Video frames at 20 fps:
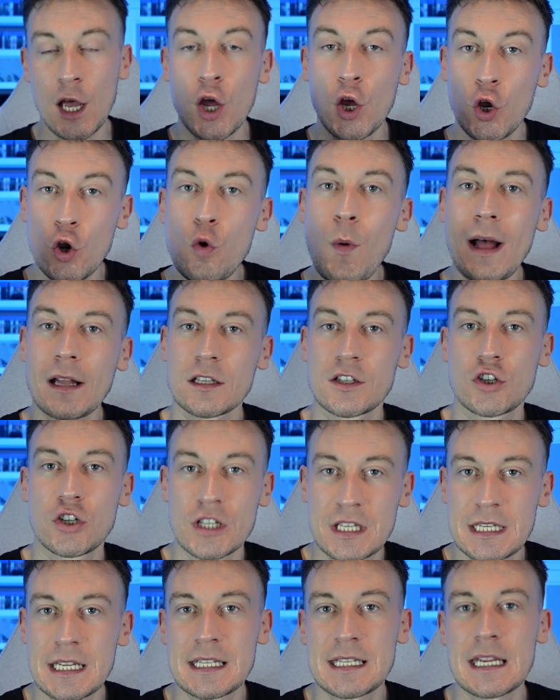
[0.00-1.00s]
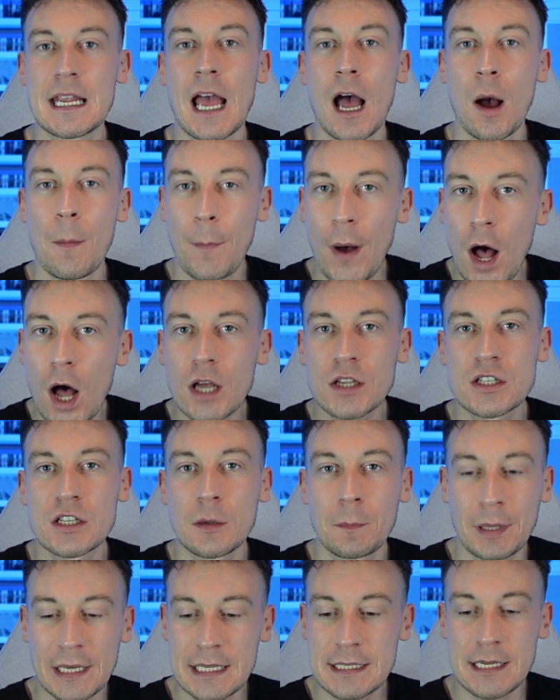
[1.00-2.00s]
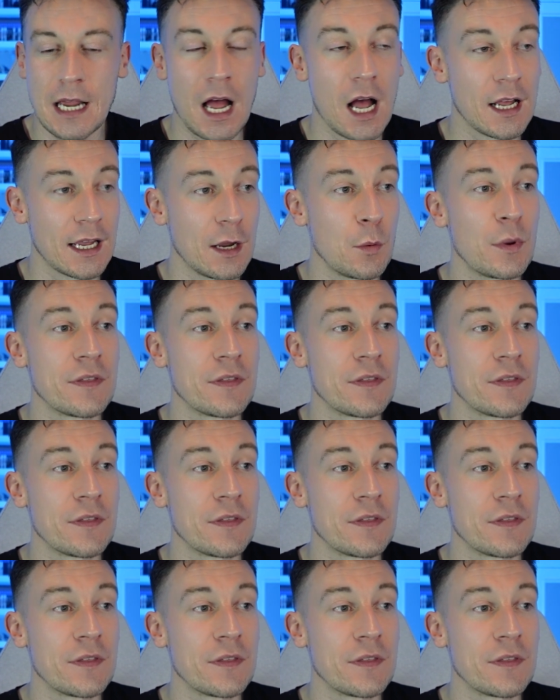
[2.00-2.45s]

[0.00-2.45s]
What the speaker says: Who else could City possibly target,